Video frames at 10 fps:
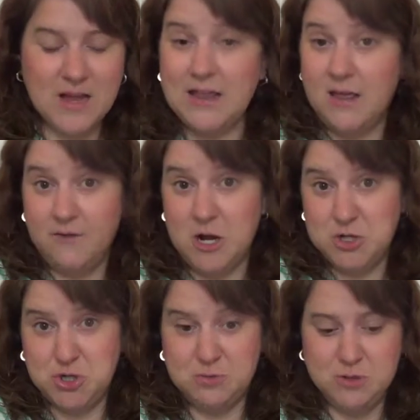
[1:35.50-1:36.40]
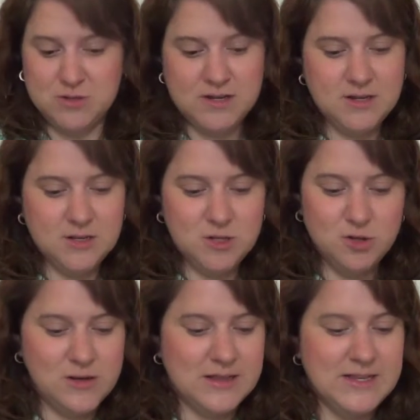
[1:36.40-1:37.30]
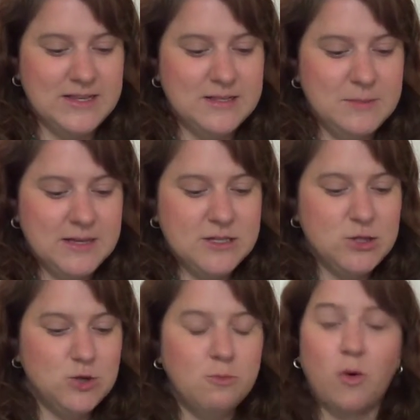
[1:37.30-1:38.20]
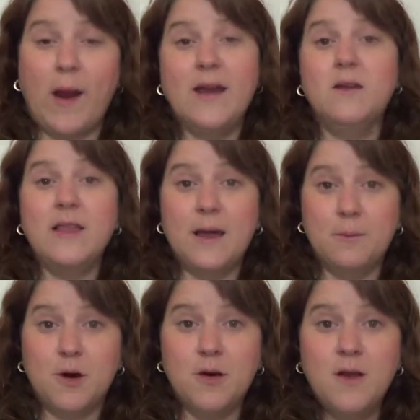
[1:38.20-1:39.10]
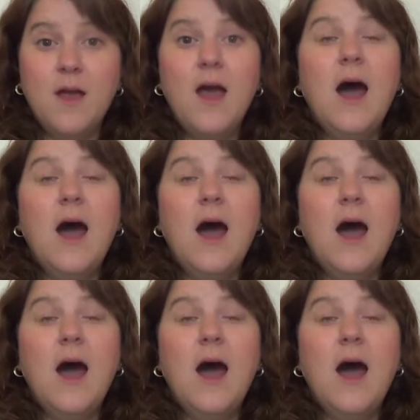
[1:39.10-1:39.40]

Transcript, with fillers: I love country music, so that leads me into Miranda Lambert.